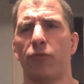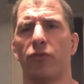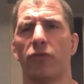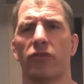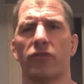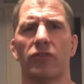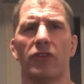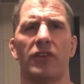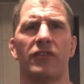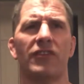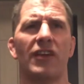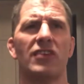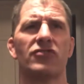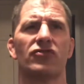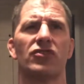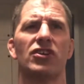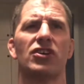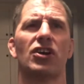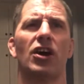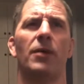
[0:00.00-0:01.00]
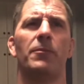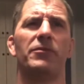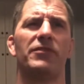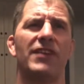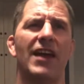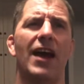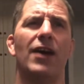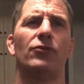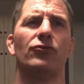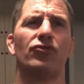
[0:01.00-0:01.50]
which essentially comes
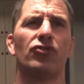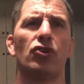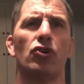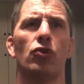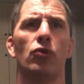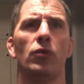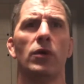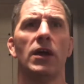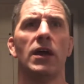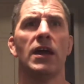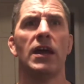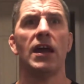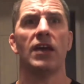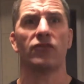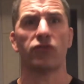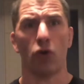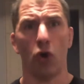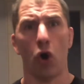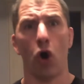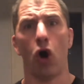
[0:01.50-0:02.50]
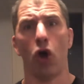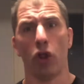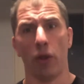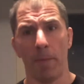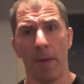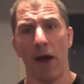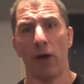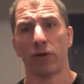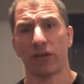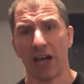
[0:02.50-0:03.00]
down to it's all
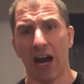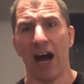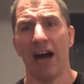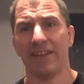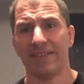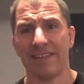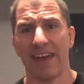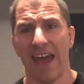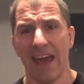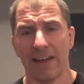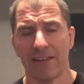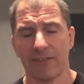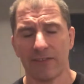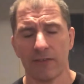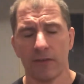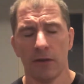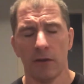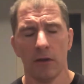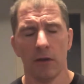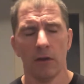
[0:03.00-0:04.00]
about context.